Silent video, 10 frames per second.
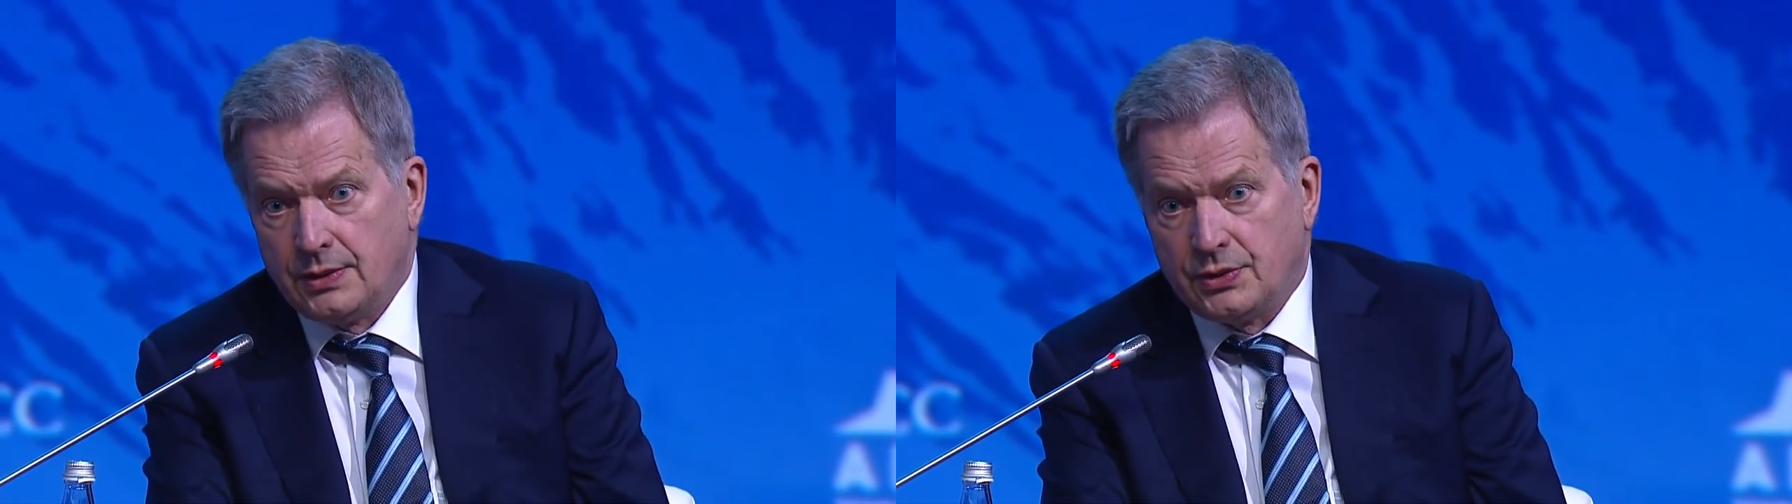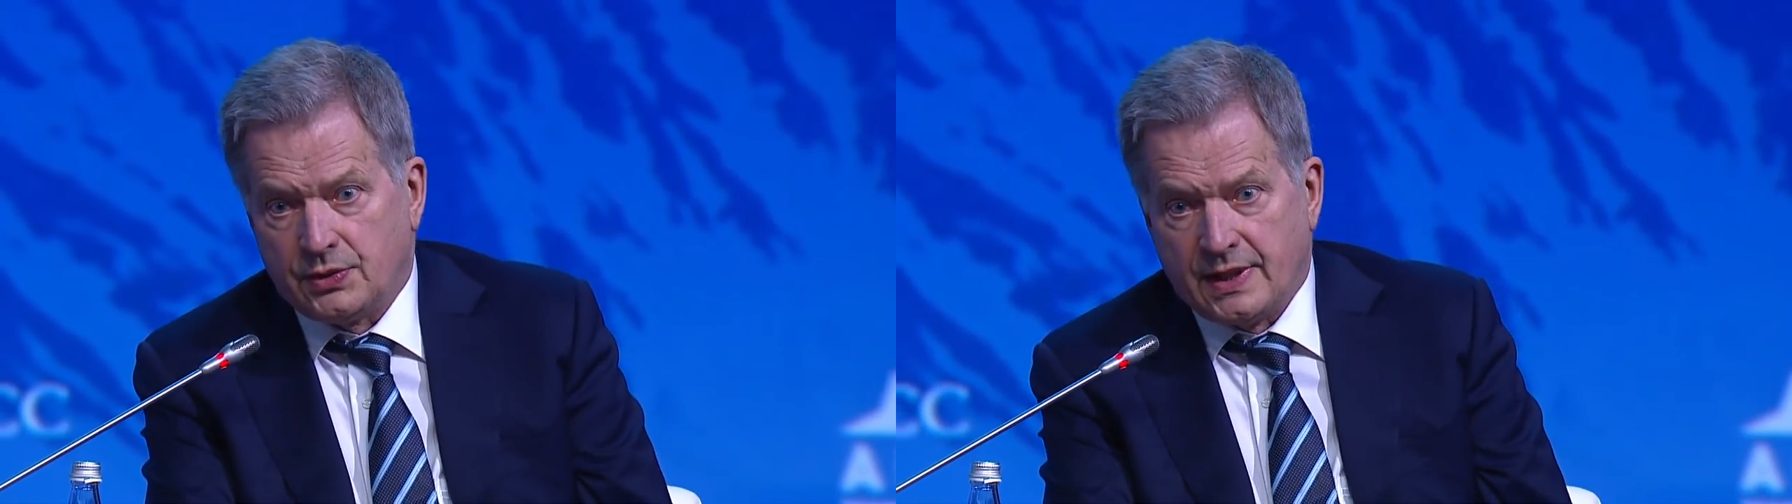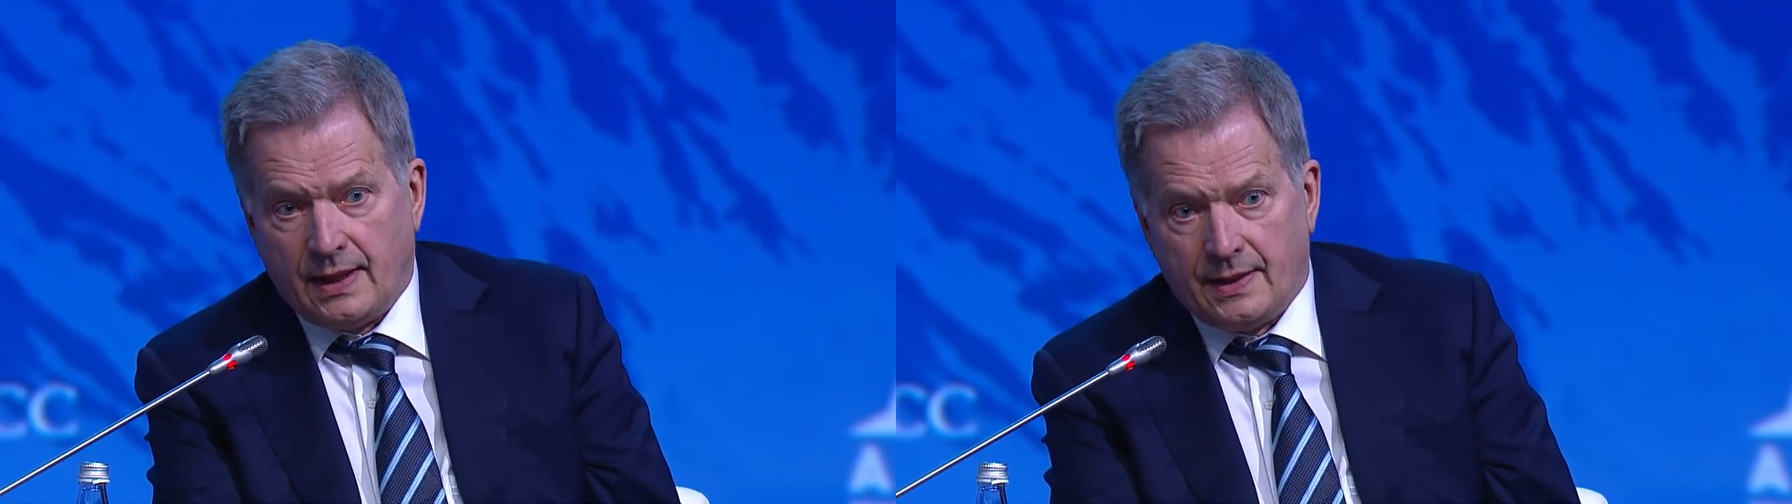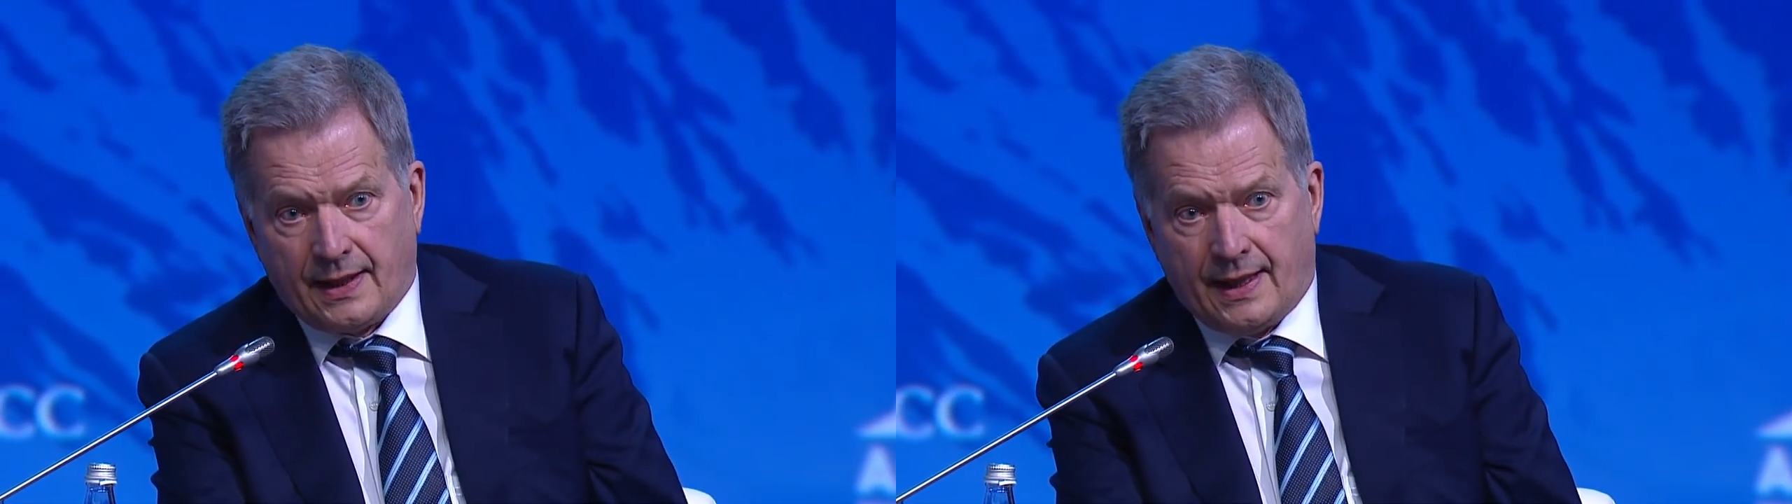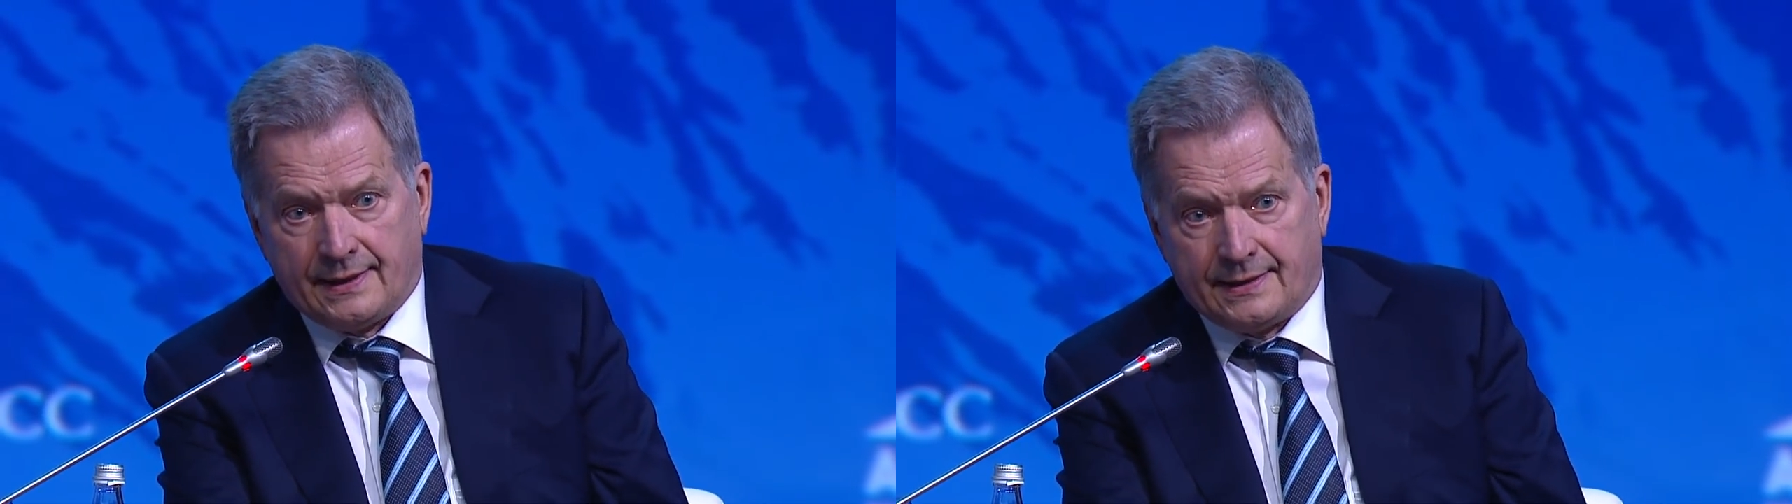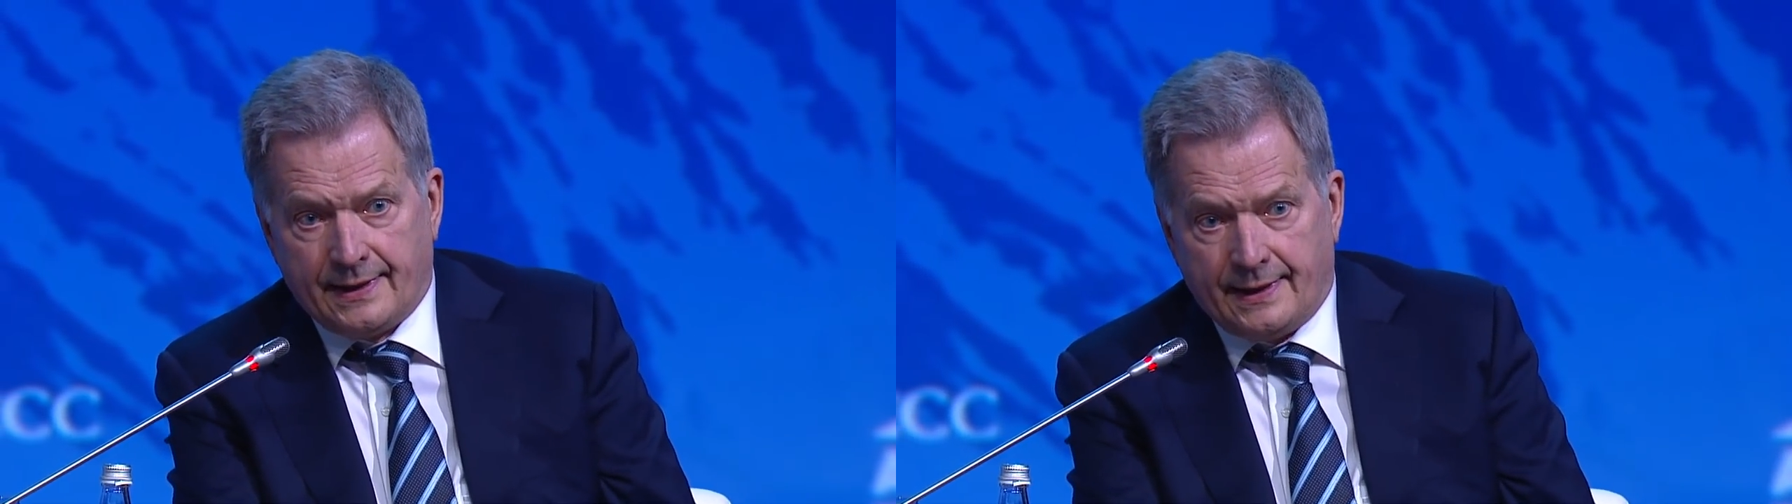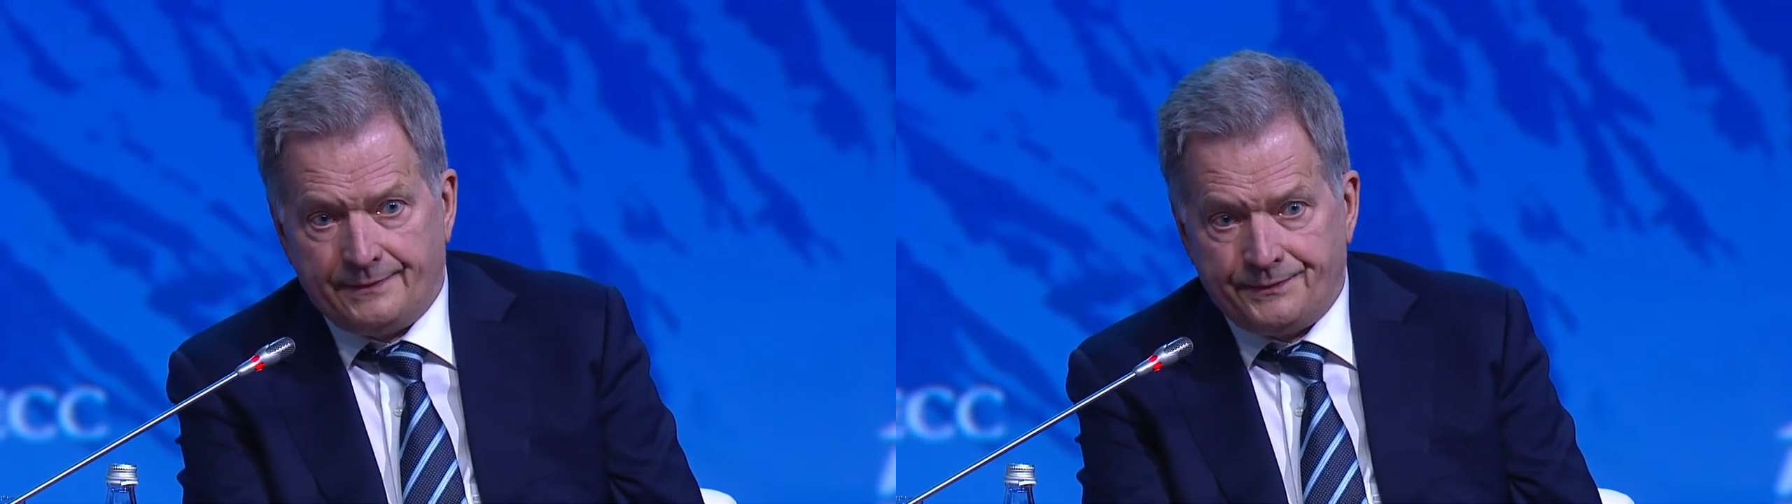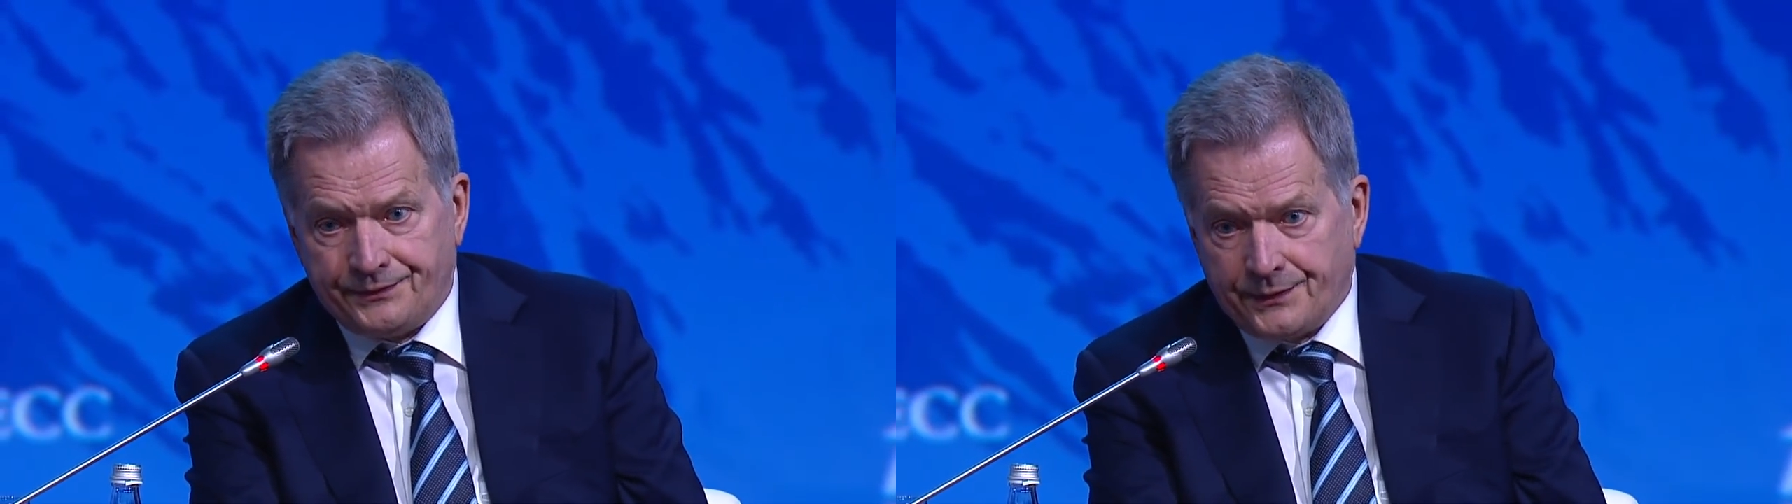to tell that